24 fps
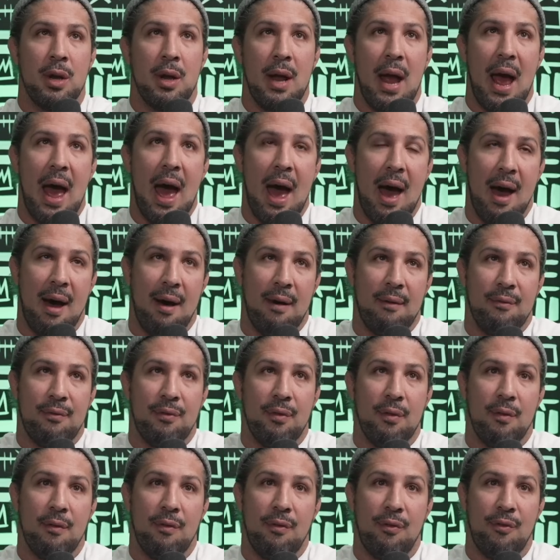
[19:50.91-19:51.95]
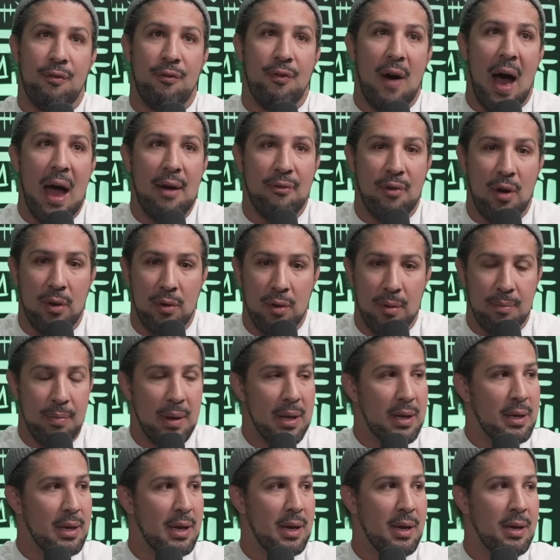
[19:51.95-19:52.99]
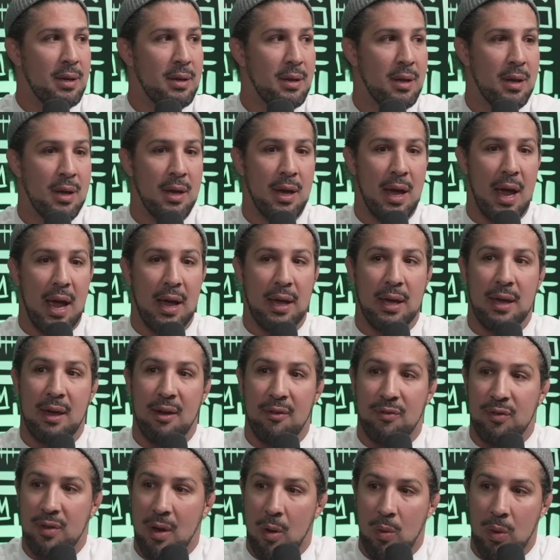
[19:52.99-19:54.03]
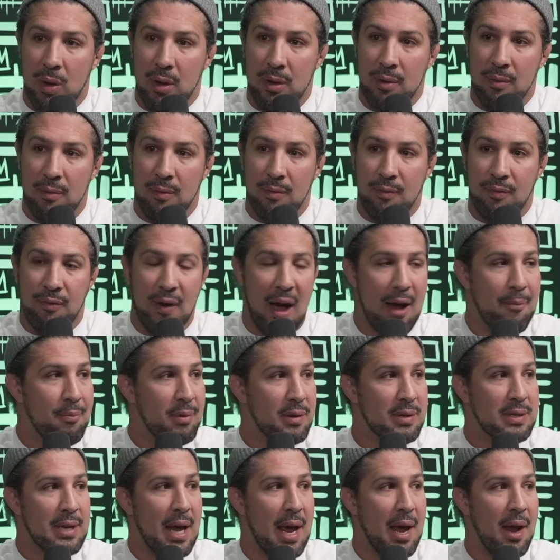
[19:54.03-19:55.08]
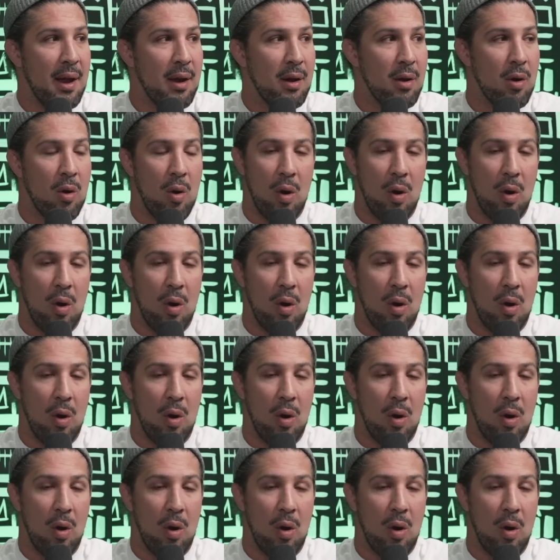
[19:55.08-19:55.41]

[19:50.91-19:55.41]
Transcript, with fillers: have five hundred million and give someone five percent,